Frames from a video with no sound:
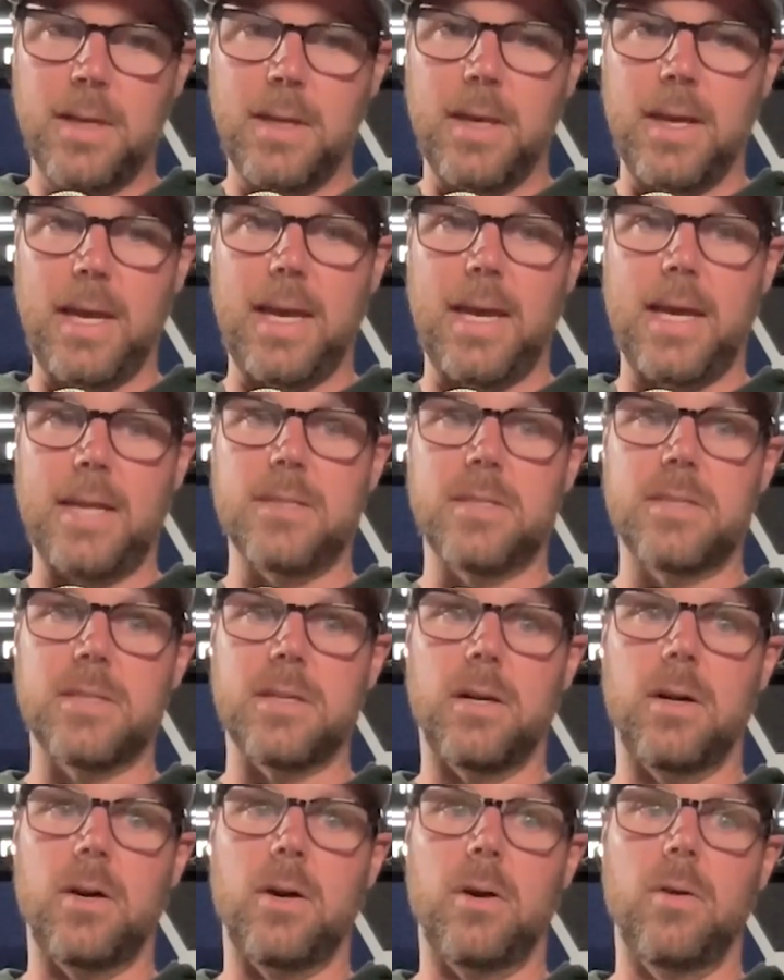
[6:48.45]
and
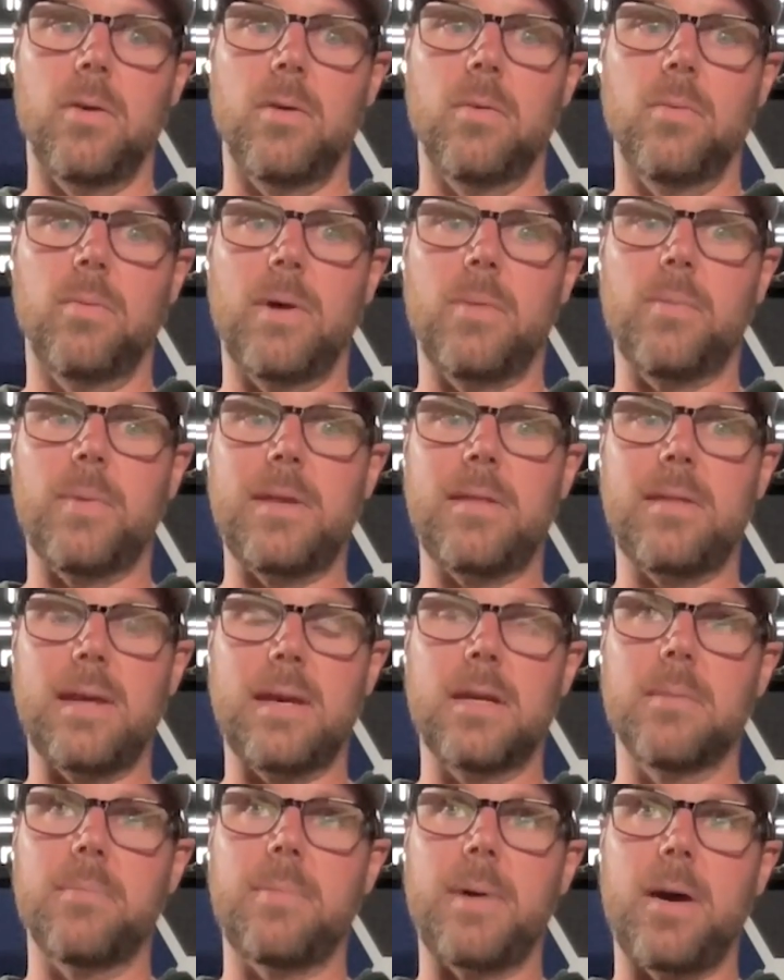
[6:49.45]
so when we
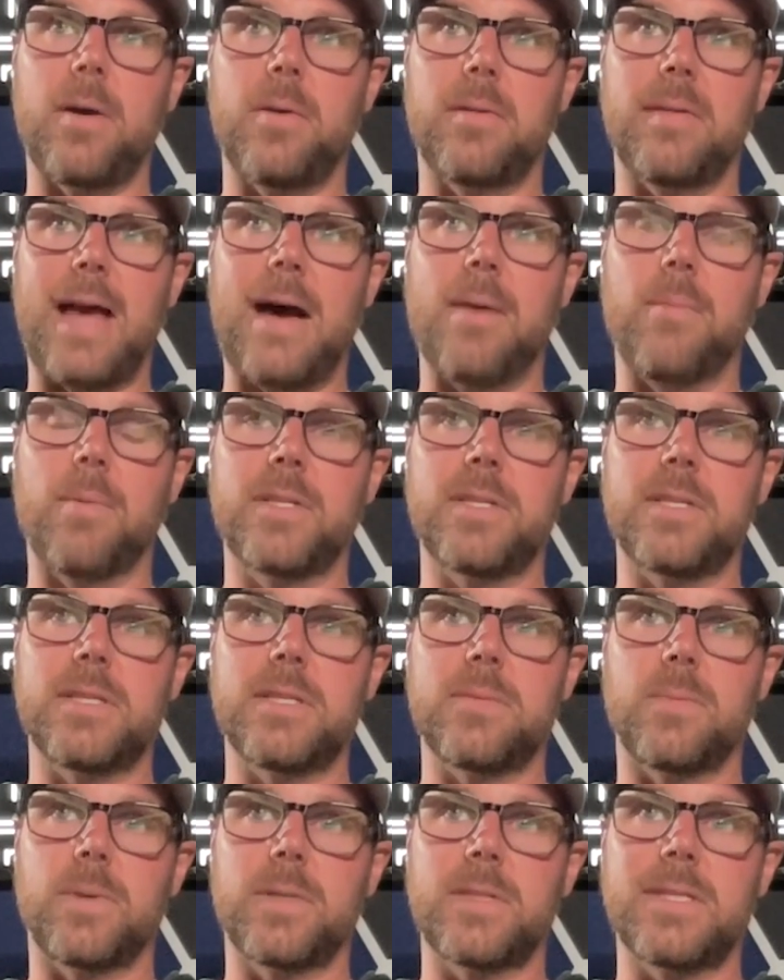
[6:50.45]
think about that, what
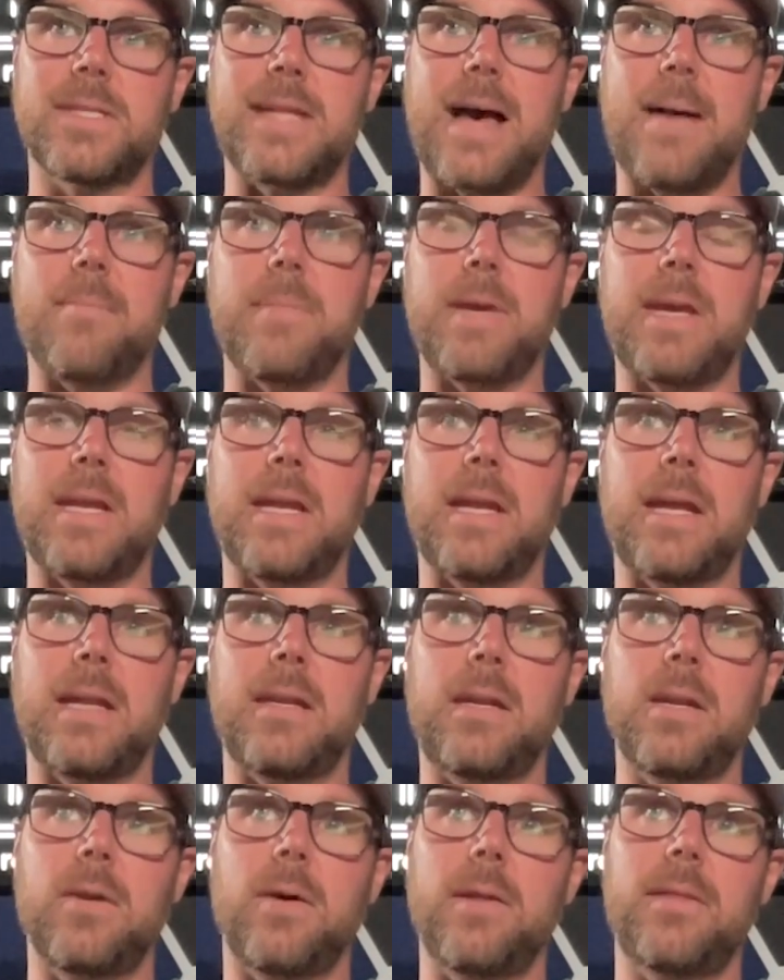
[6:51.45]
does what does that mean? And
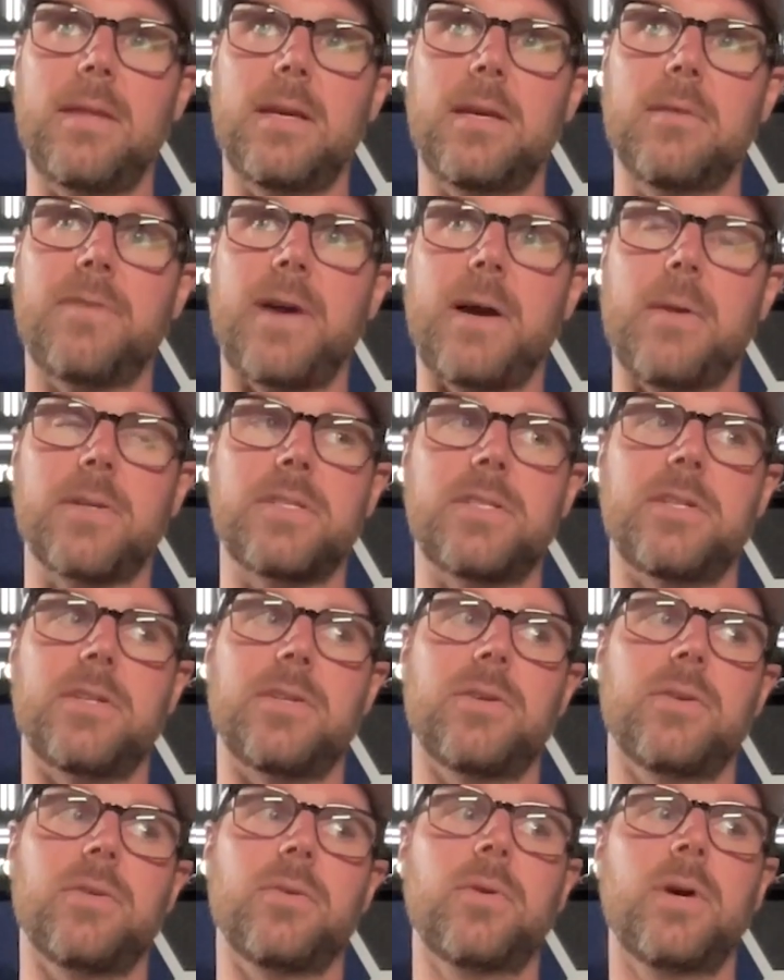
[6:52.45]
you know, I think if I were
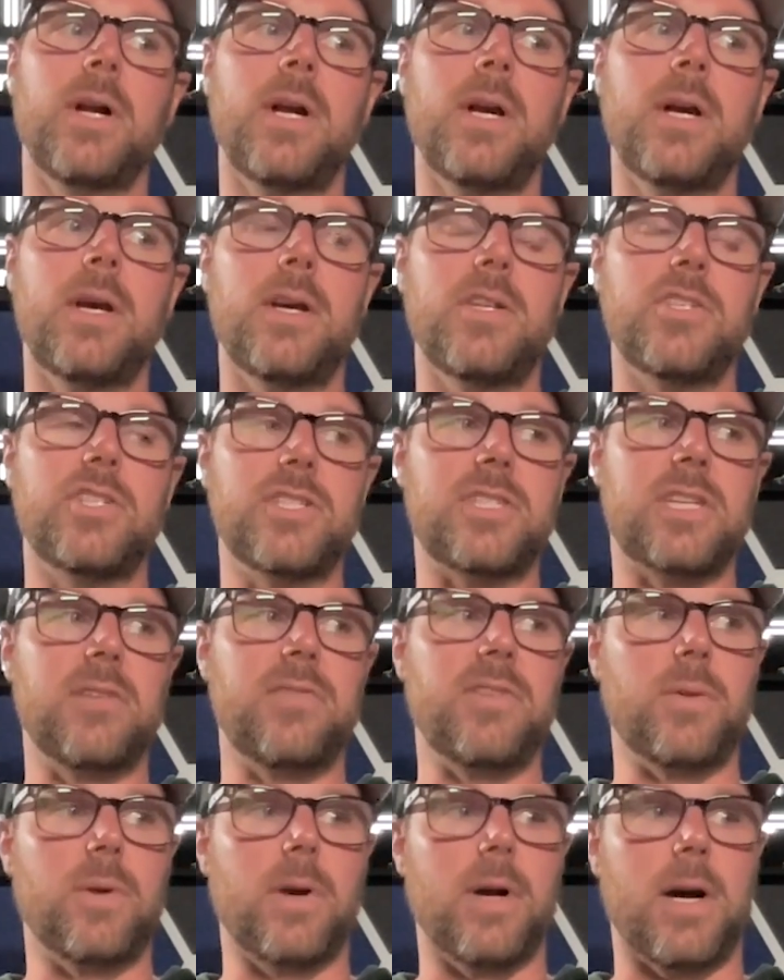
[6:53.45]
to just give
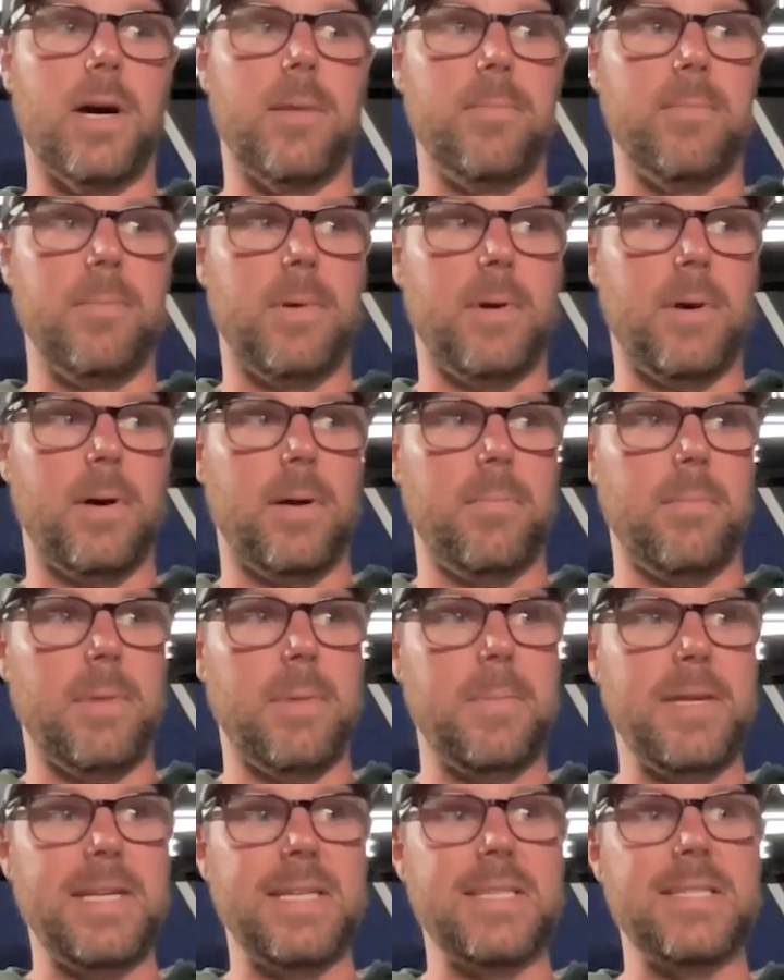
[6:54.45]
you a, a
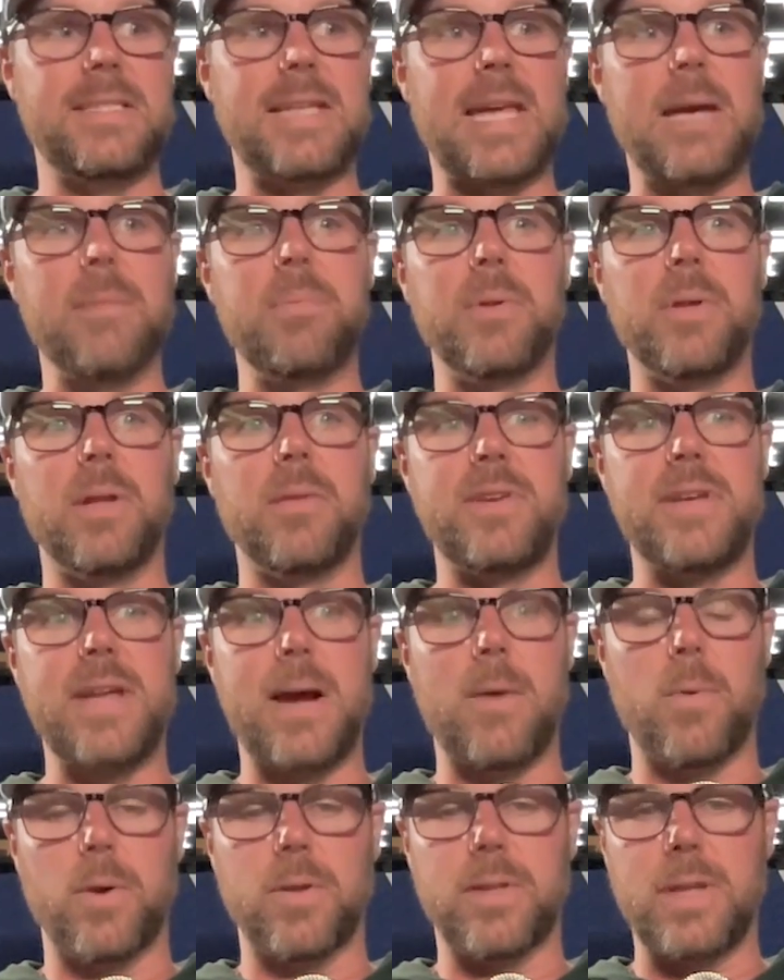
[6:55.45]
maybe an example of a
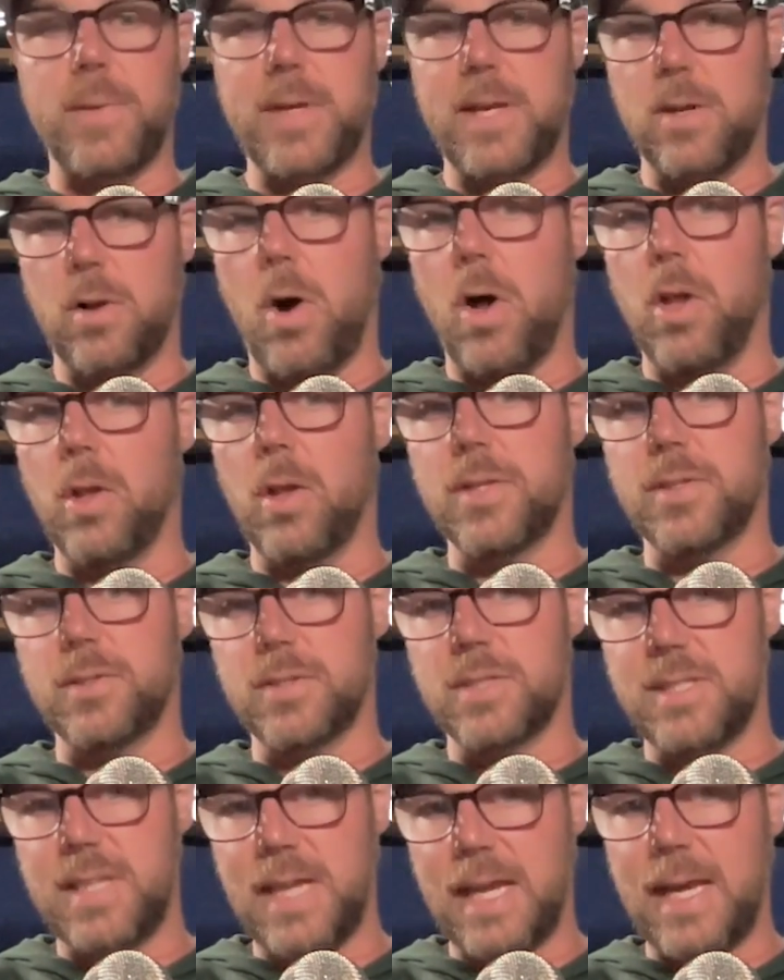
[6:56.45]
network that we can all
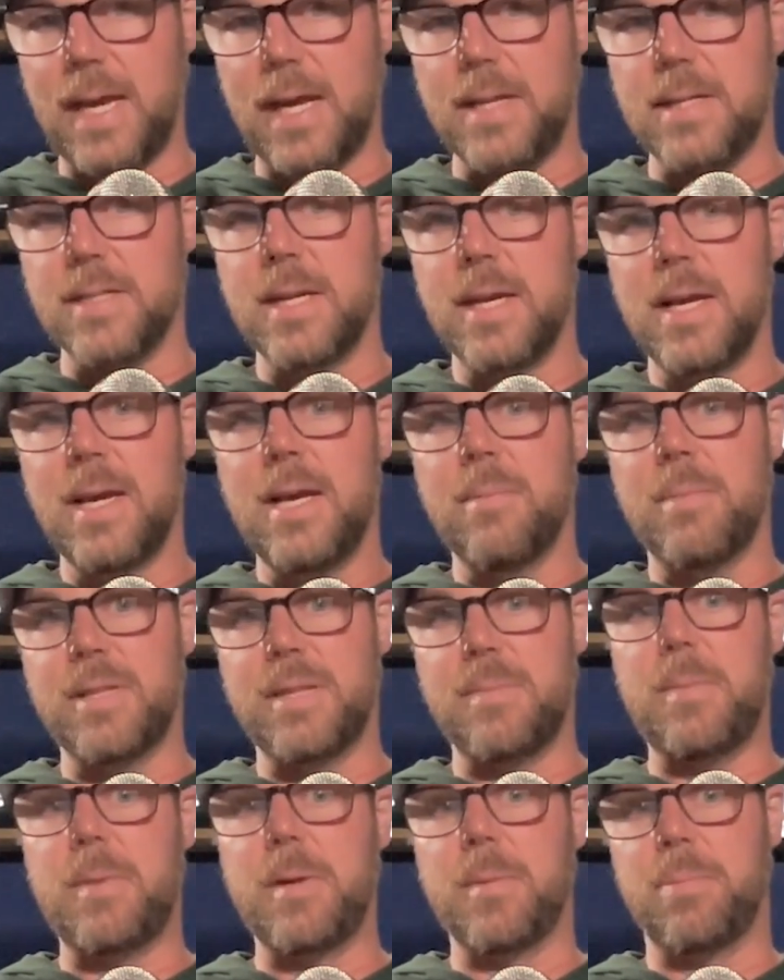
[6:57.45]
understand, but then
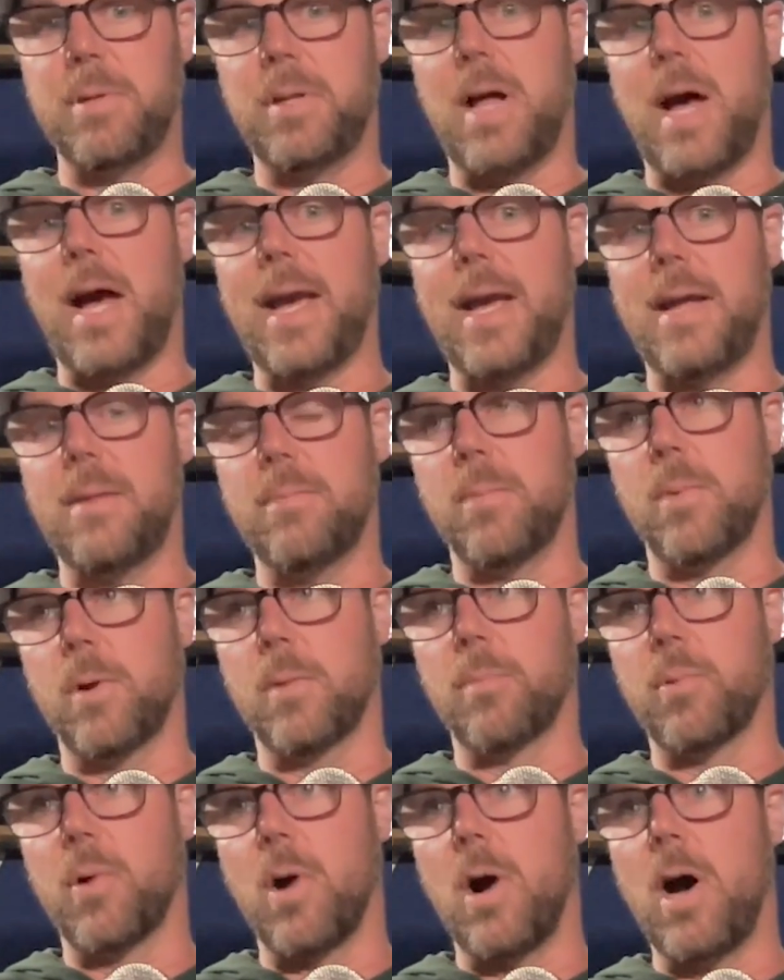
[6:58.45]
maybe apply it more
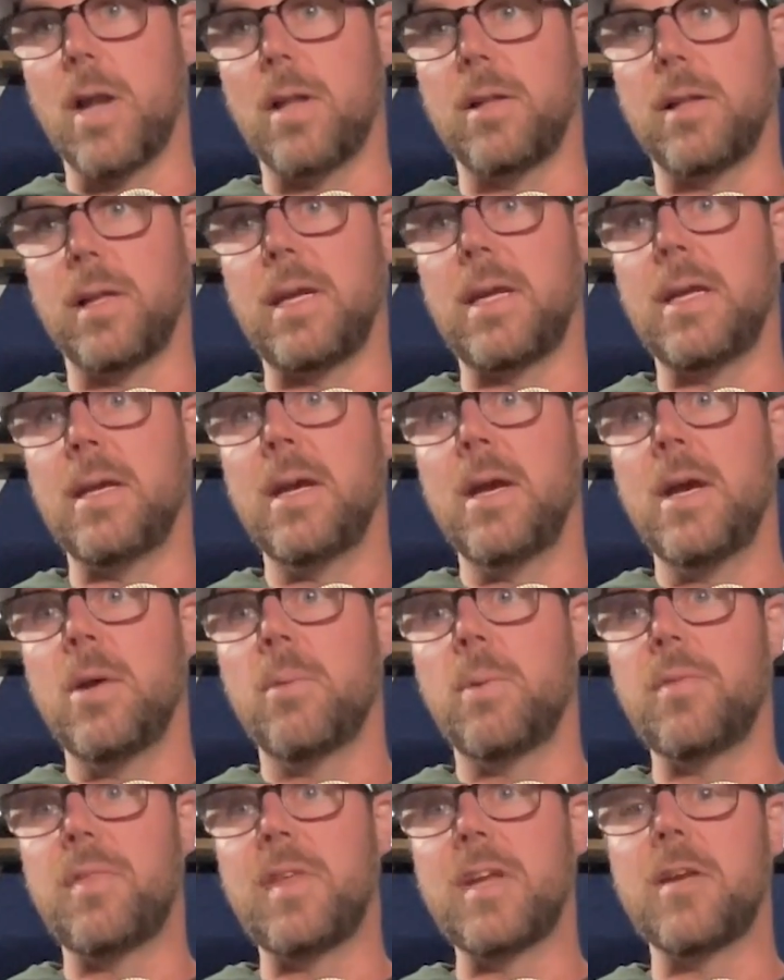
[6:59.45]
broadly,
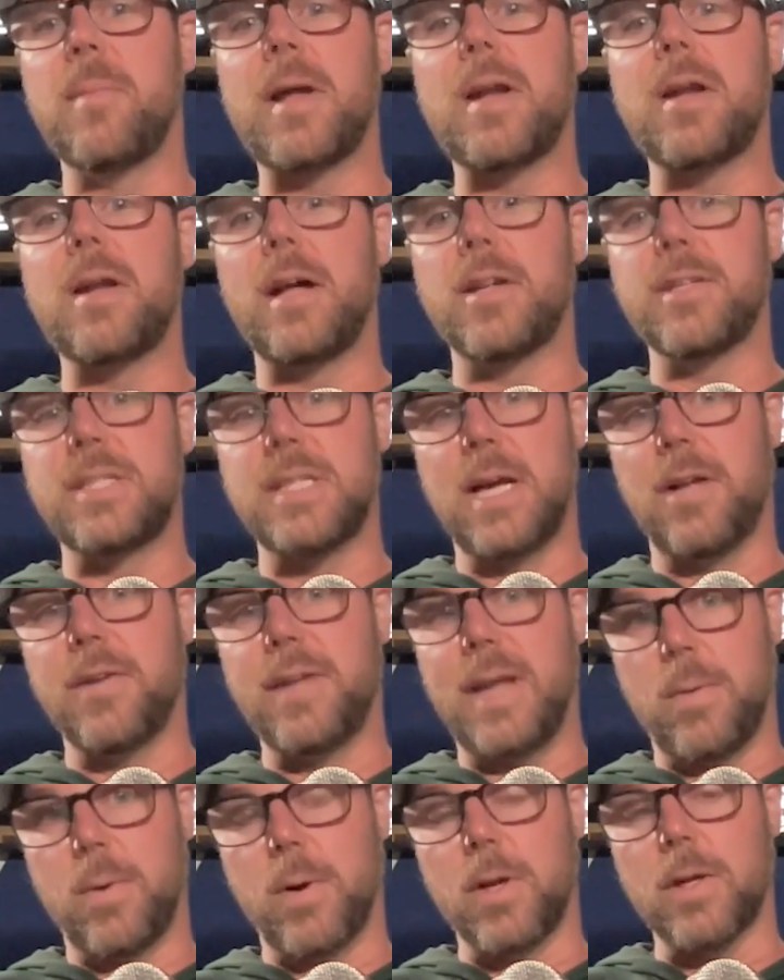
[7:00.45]
we would think about an LTL
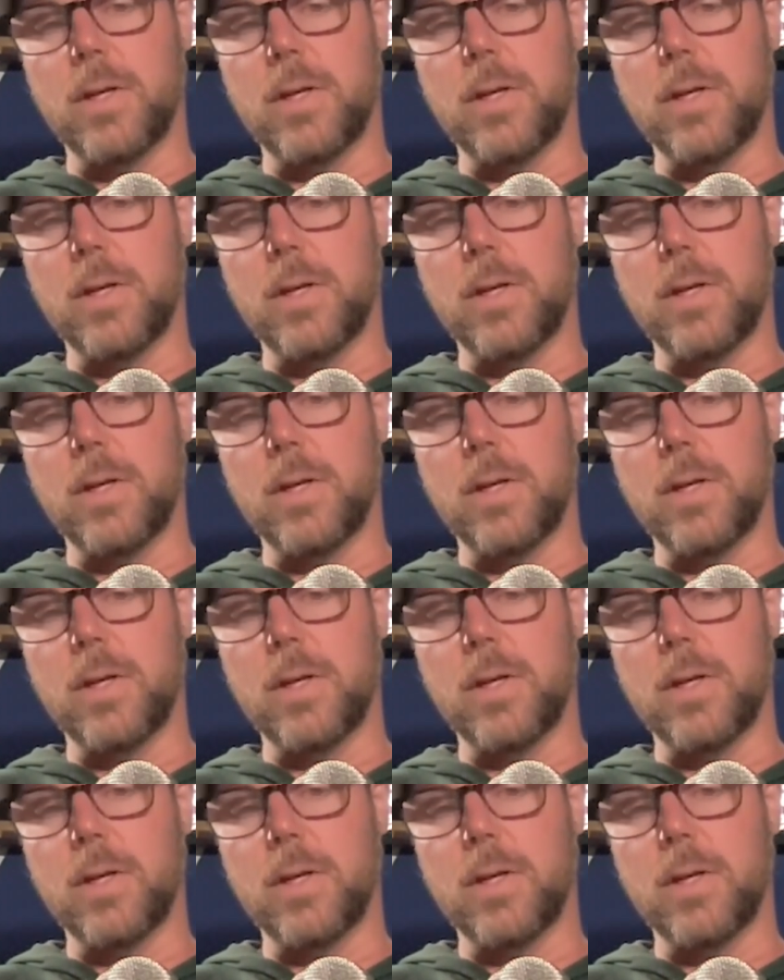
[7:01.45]
network.